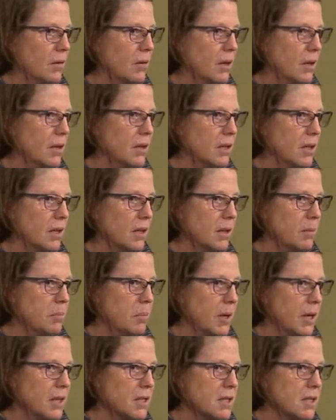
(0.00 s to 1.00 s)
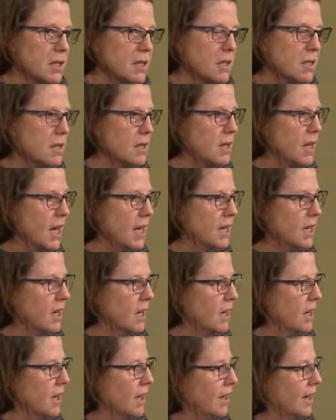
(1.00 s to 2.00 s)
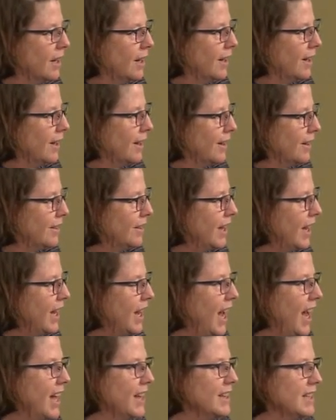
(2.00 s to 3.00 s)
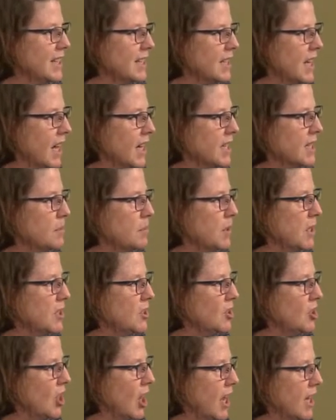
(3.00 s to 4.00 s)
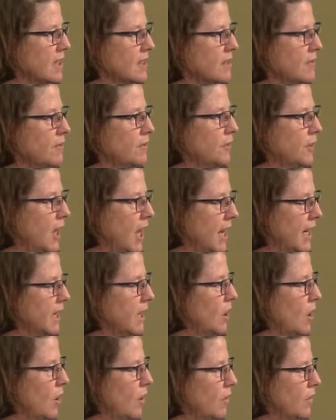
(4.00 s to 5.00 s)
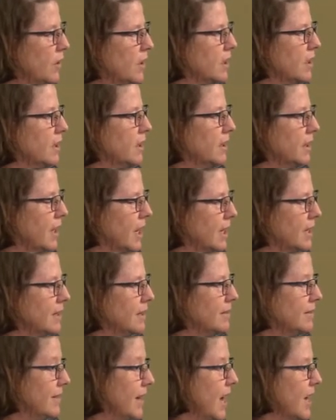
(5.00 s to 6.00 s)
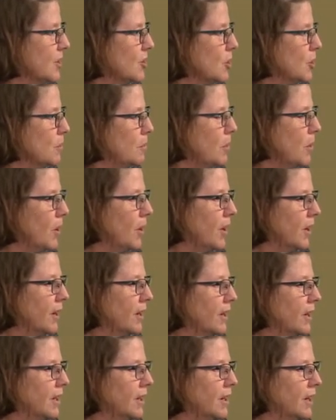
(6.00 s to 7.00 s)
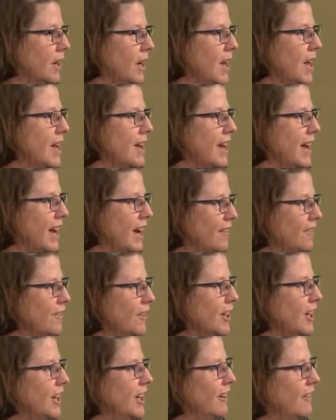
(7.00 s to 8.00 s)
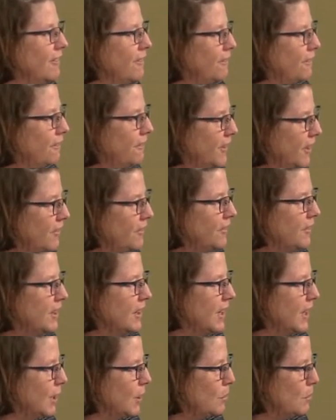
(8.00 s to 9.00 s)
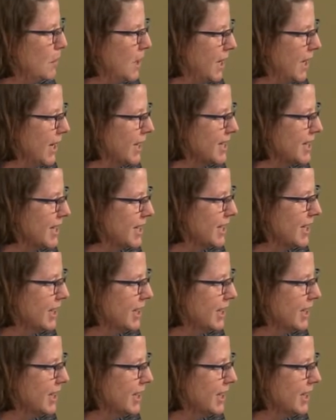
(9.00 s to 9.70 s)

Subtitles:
Olympics that they had these high-speed jets flying over the national park every 15 minutes.